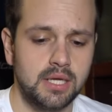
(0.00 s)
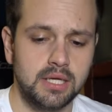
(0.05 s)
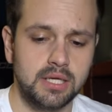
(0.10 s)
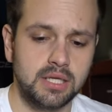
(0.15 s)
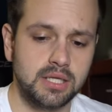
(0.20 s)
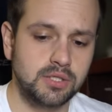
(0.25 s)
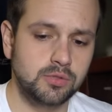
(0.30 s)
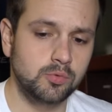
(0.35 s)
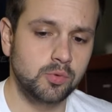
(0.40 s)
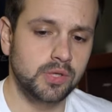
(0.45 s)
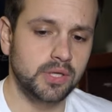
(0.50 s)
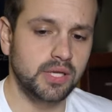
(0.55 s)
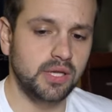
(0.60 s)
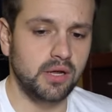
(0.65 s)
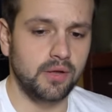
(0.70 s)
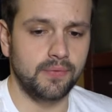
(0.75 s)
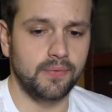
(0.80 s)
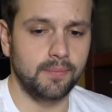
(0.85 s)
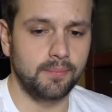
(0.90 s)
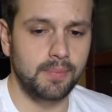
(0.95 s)
He's working
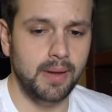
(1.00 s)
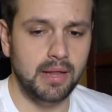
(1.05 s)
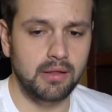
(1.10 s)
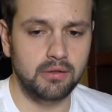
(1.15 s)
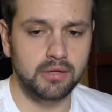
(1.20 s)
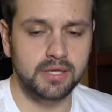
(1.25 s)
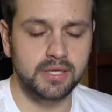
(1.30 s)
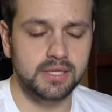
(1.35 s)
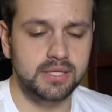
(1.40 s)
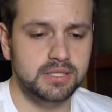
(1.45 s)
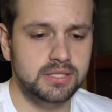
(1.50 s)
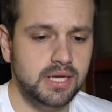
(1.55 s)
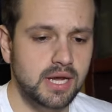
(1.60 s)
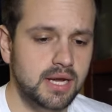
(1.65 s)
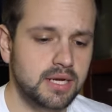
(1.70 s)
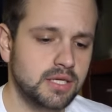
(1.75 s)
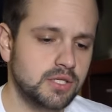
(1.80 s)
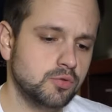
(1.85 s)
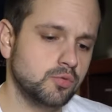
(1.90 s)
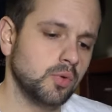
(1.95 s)
on the Pelican
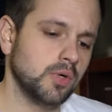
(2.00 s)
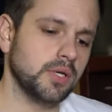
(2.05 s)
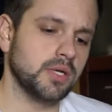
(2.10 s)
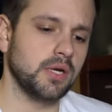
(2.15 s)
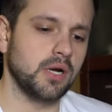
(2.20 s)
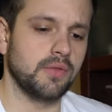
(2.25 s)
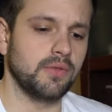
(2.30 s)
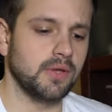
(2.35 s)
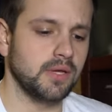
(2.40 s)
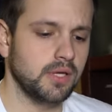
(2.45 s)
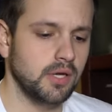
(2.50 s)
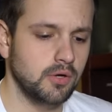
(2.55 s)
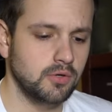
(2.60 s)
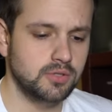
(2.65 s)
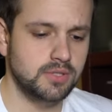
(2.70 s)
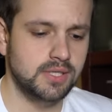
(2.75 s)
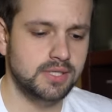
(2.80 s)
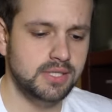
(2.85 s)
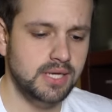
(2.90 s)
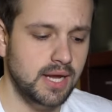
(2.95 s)
design. He's working on the
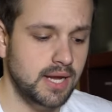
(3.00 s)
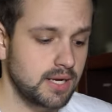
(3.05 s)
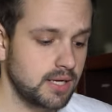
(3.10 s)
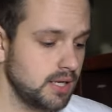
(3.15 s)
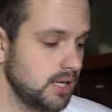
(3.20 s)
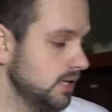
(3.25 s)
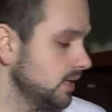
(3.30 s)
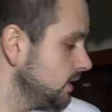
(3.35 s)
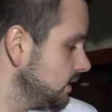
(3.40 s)
Ghost design.